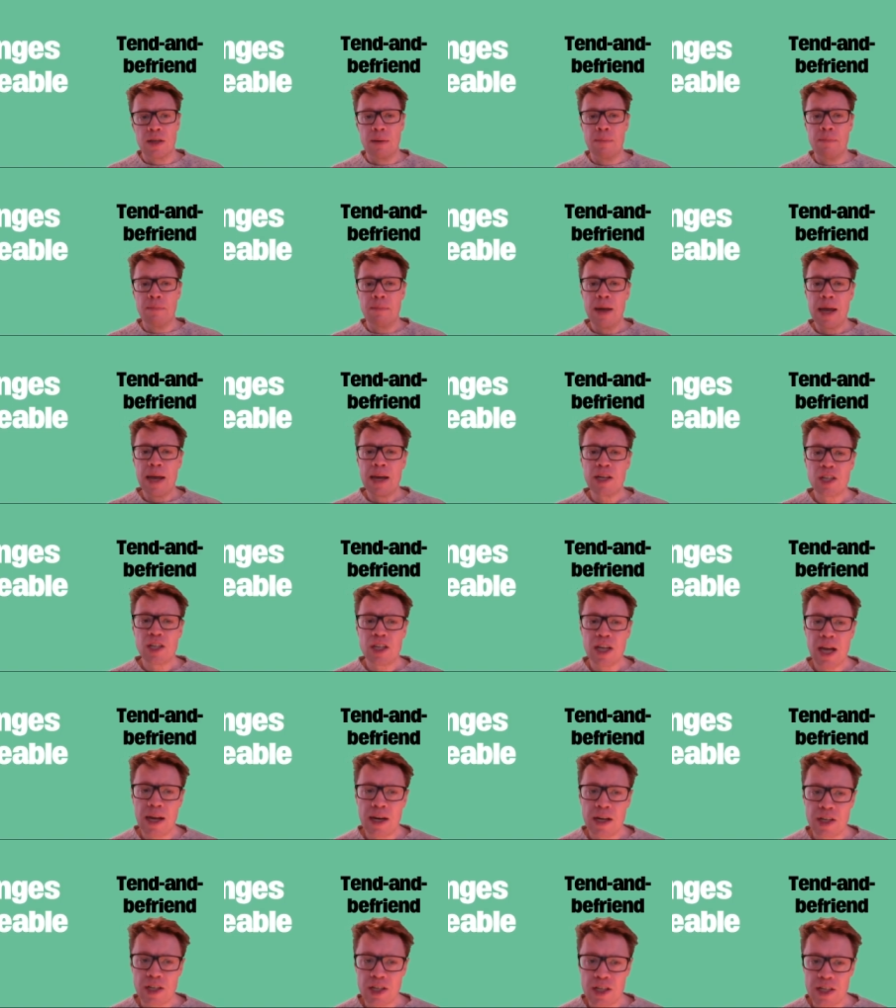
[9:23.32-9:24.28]
They make
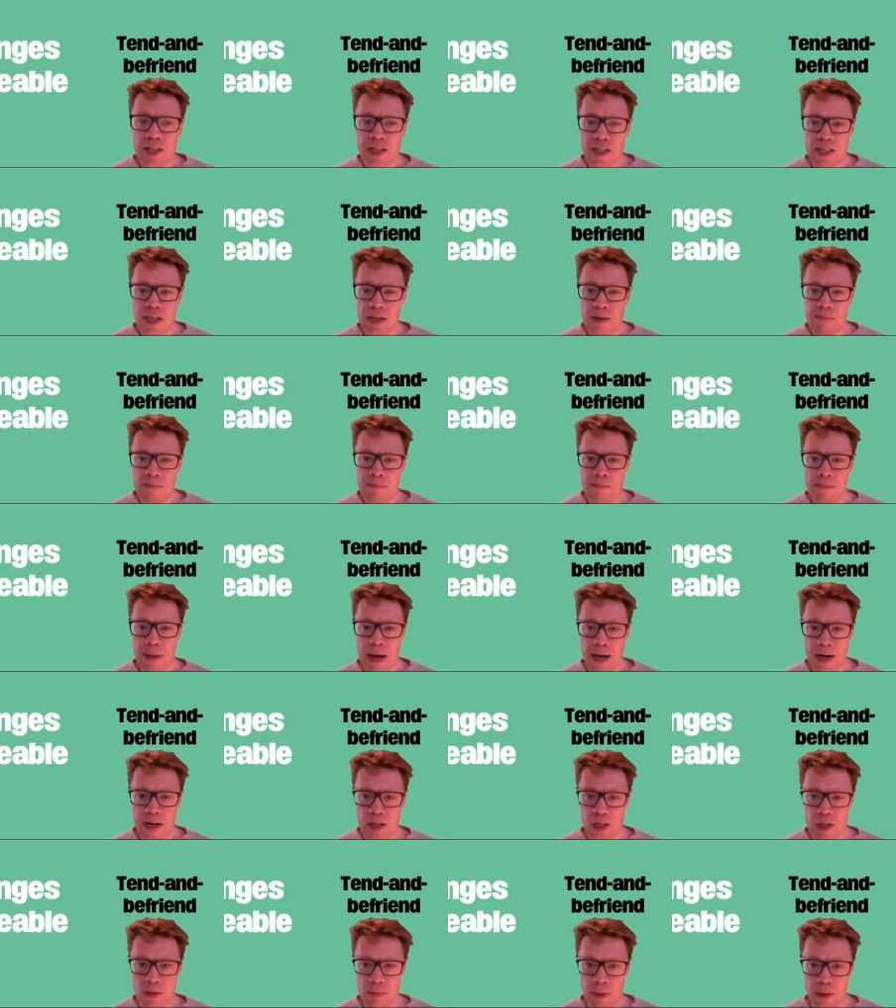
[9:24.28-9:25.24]
challenges seem
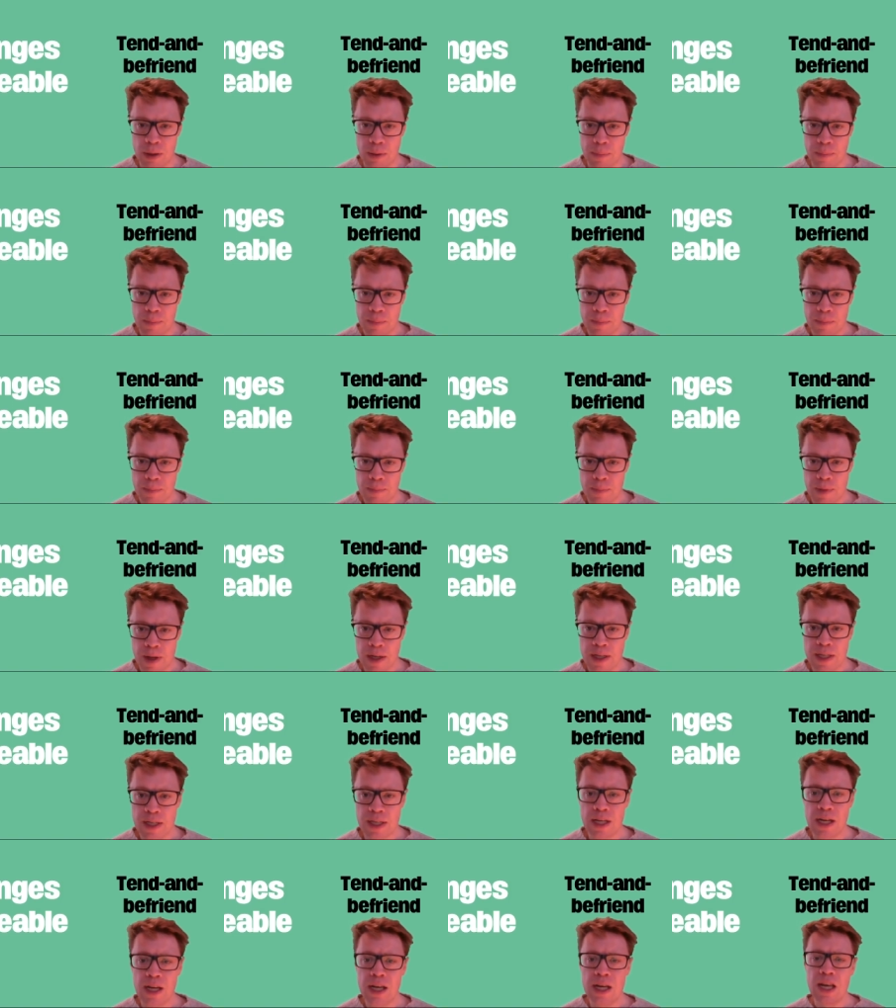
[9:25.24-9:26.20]
manageable. They
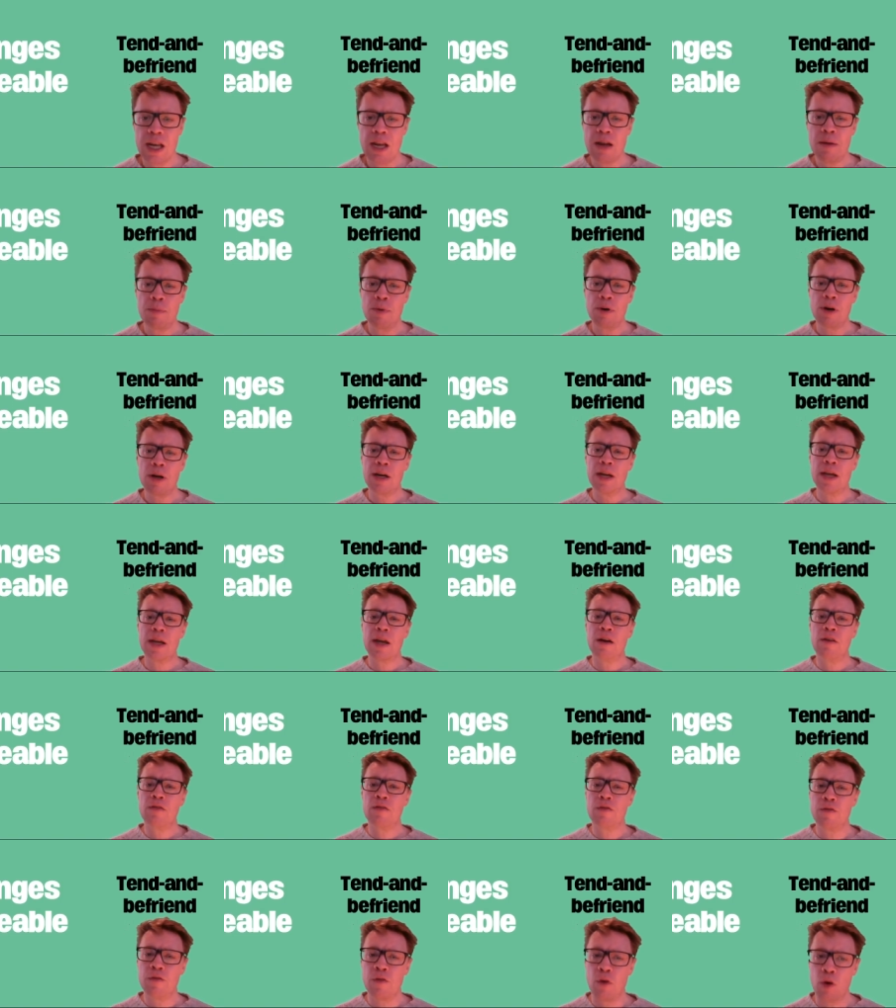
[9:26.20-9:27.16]
deliberately
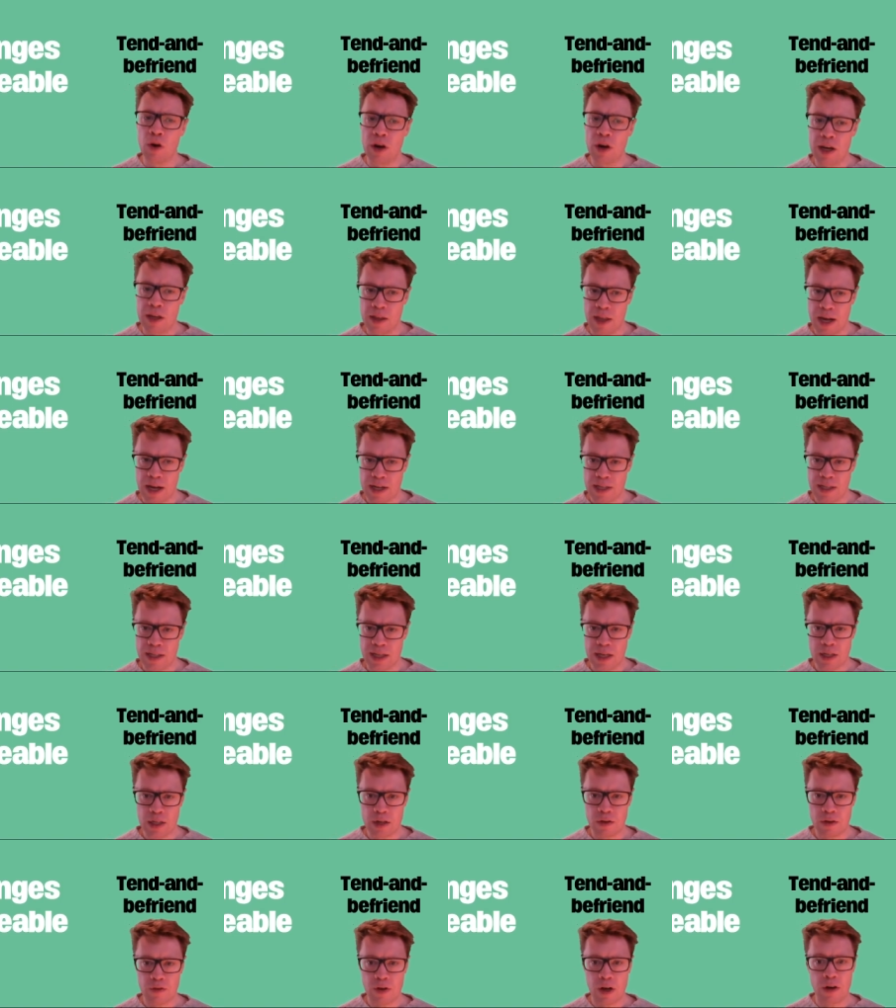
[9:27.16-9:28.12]
avoid that
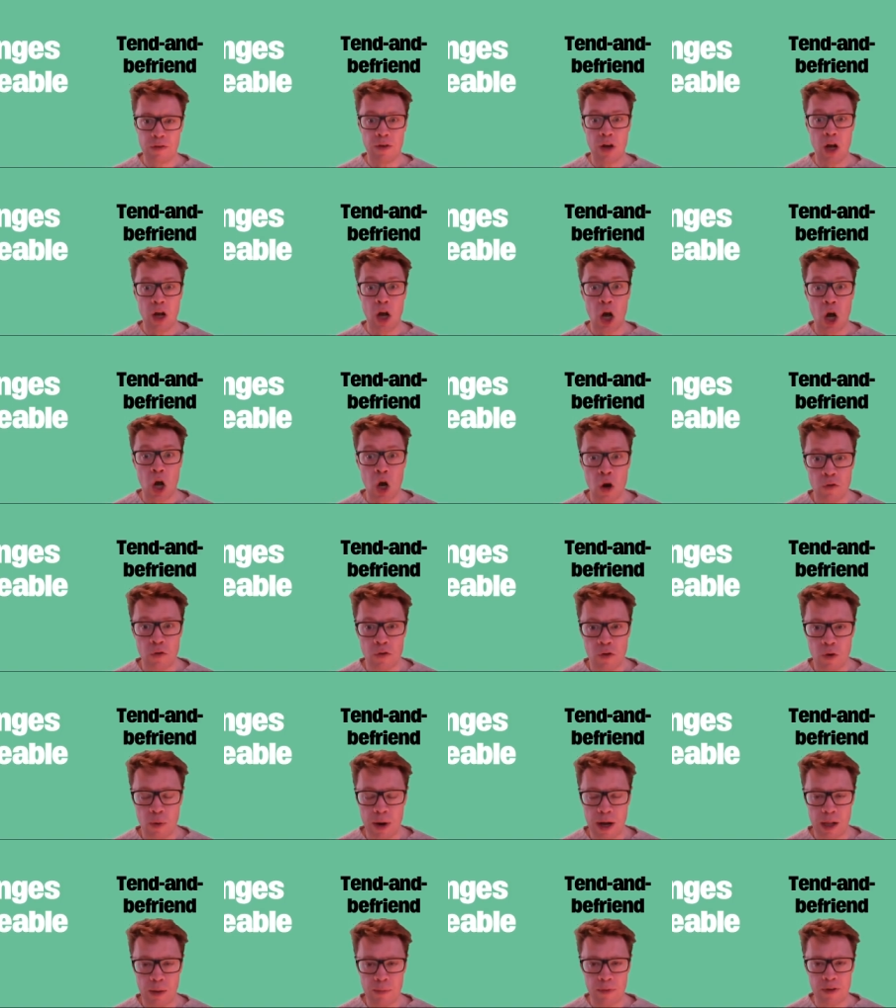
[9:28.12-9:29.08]
sense of kind of
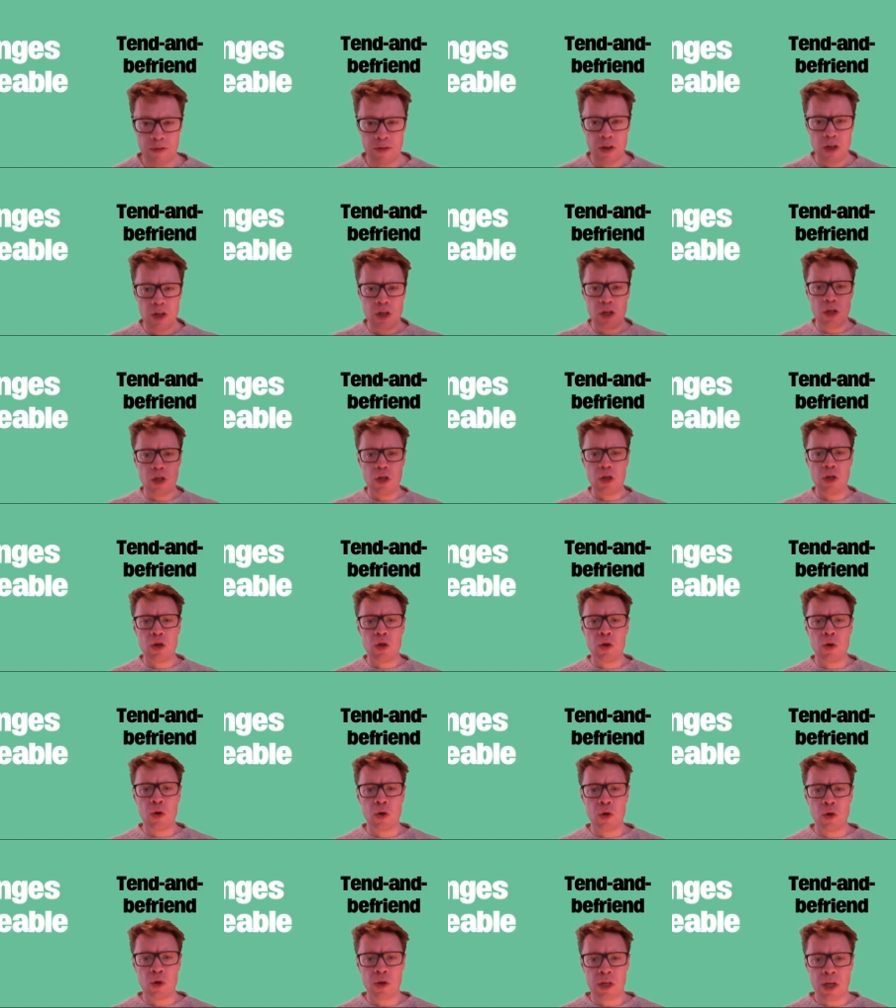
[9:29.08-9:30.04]
overwhelm, of
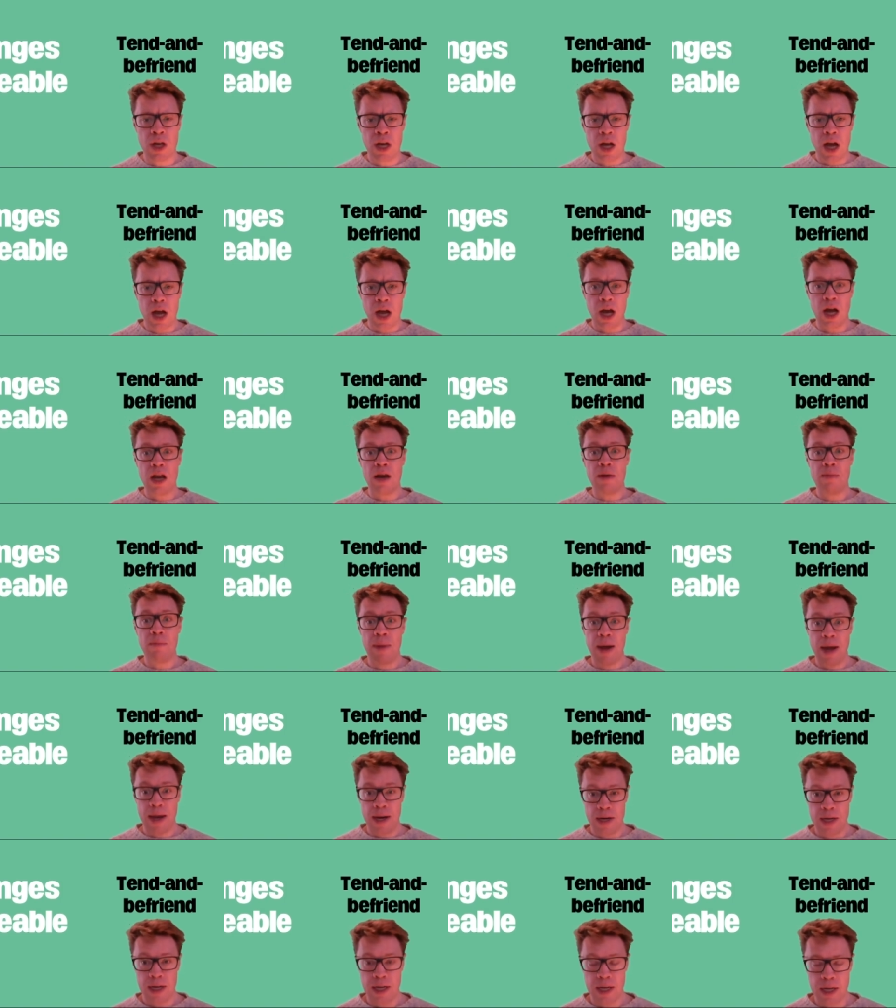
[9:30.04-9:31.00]
huge
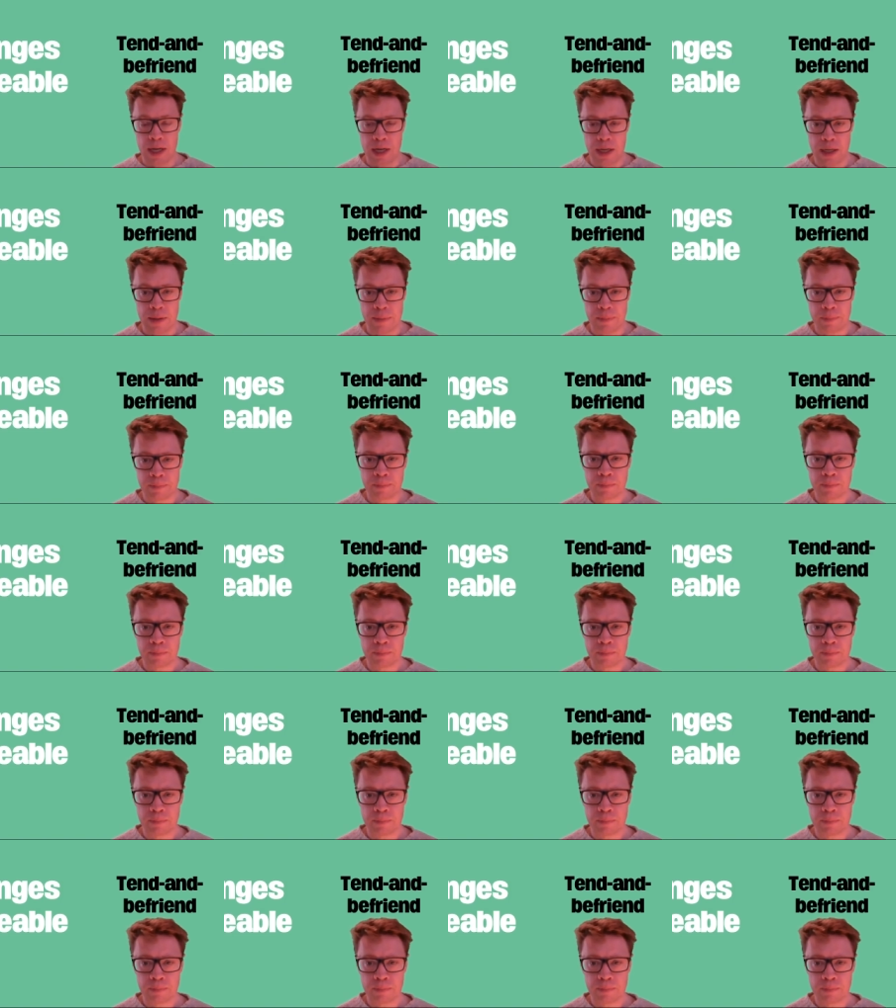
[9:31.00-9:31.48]
unmet need.